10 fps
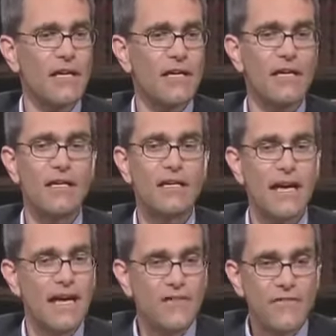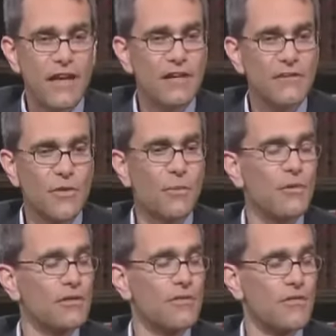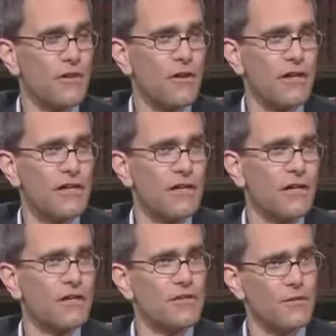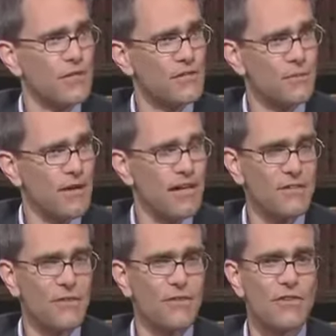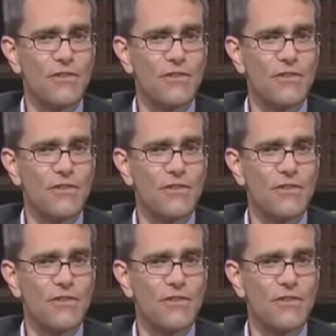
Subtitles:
he gave that interpretive authority to his apostles.